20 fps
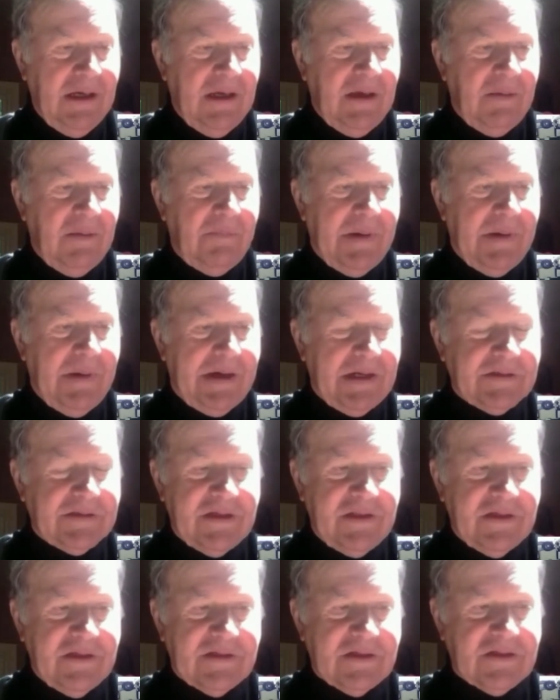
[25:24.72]
but," I said,
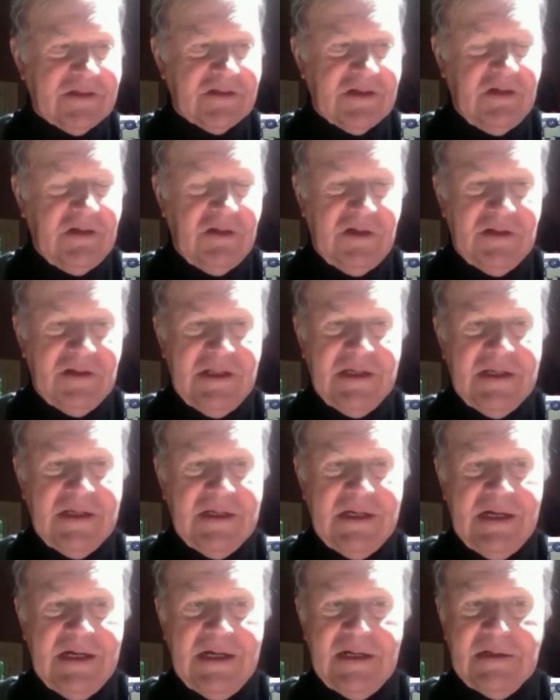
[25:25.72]
"this is still,"
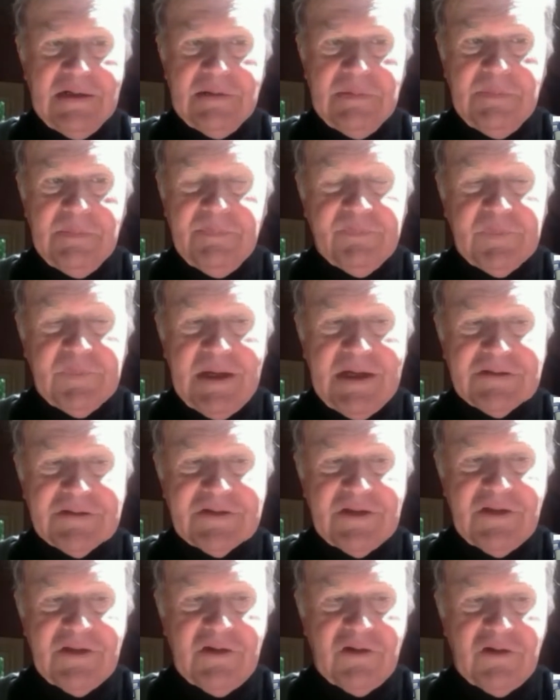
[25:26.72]
I said,
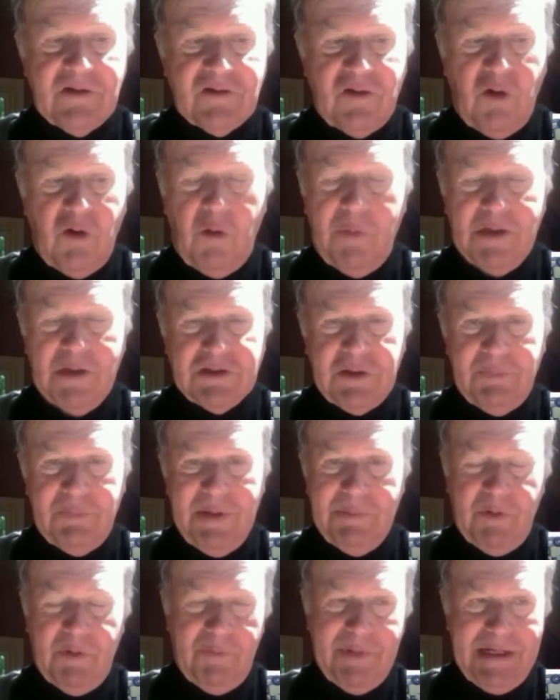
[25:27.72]
"there's a whole bunch of people
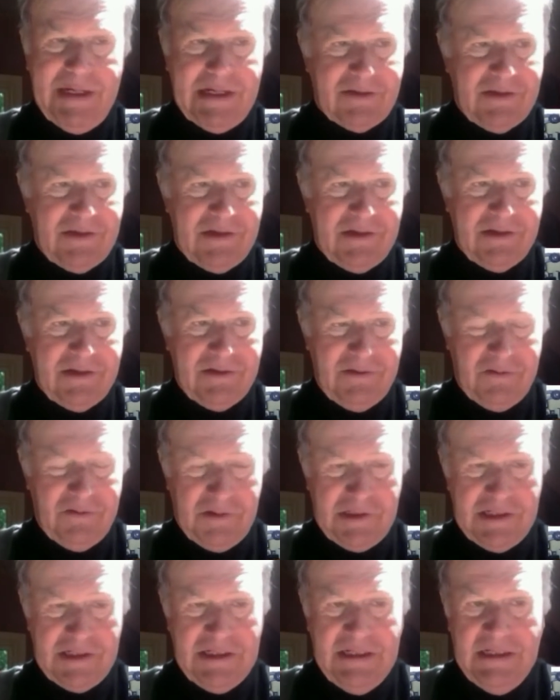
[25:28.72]
back there who
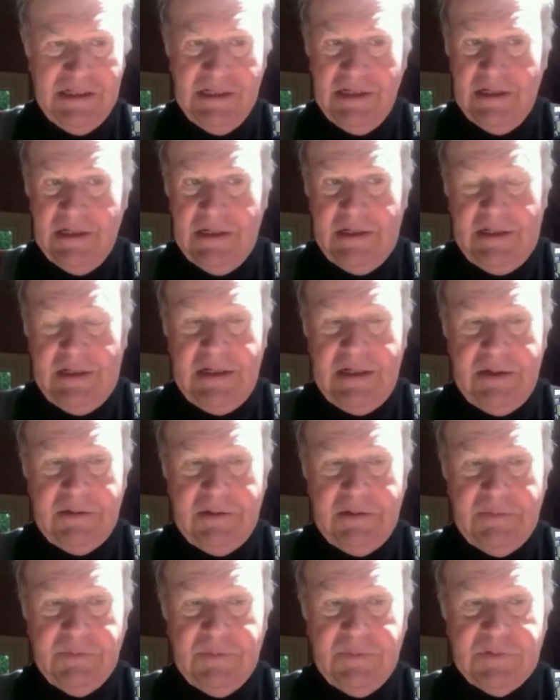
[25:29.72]
are
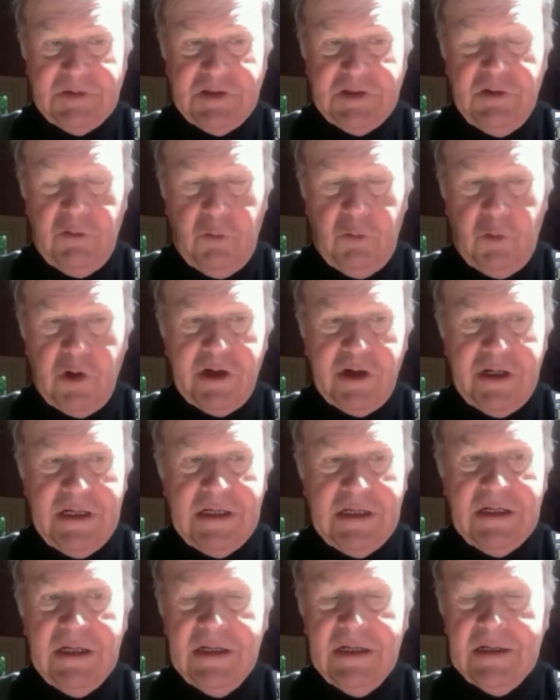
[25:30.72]
still
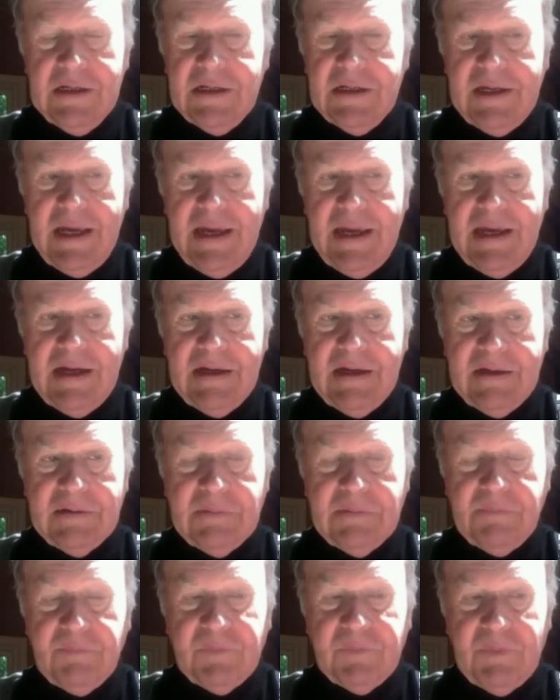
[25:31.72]
working
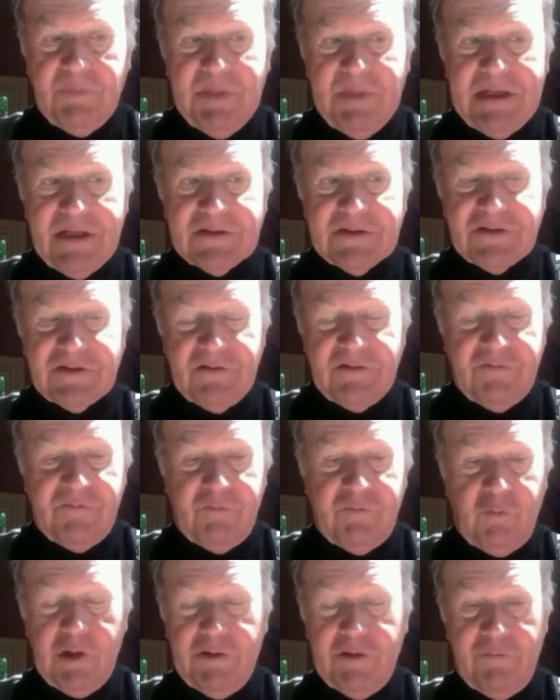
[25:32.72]
because of
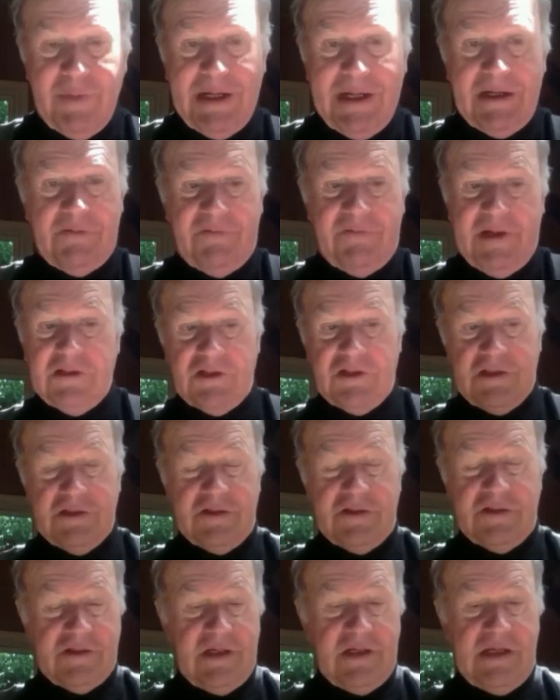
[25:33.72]
one of my
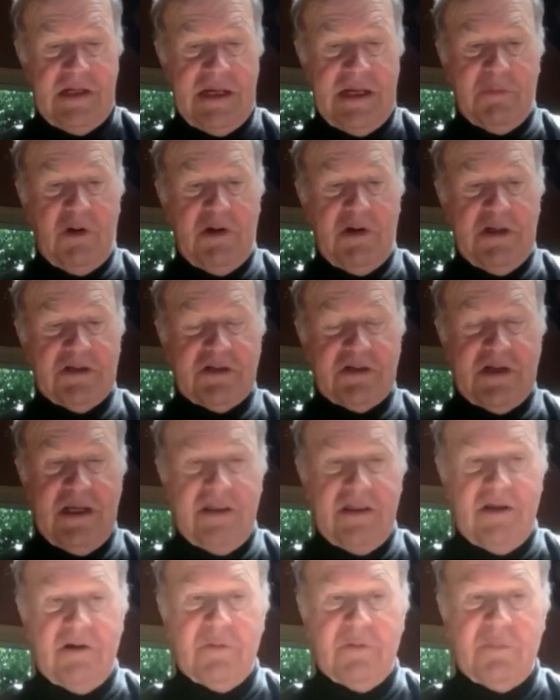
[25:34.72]
inventions, and I'm going to stay
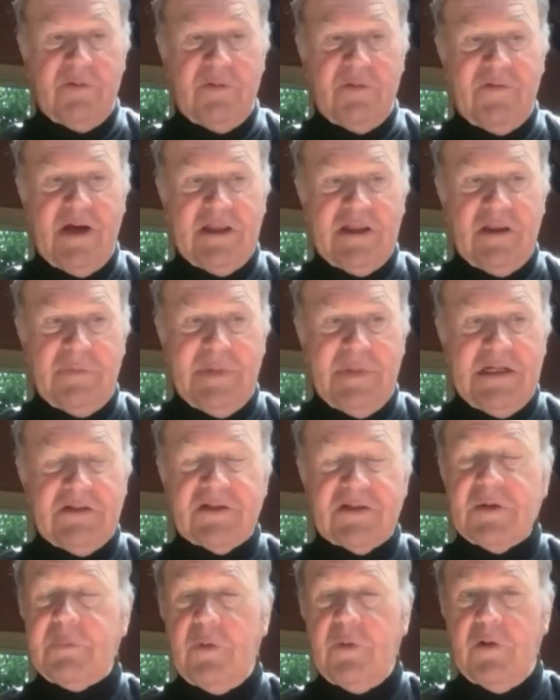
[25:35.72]
there and provide them any
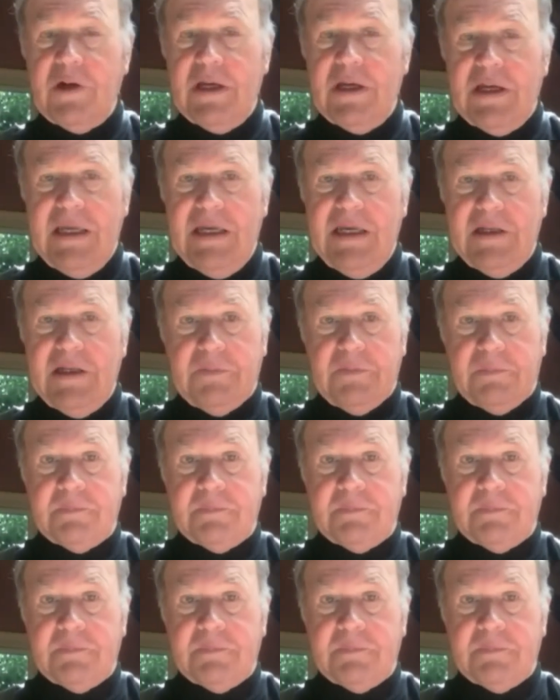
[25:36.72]
support I can."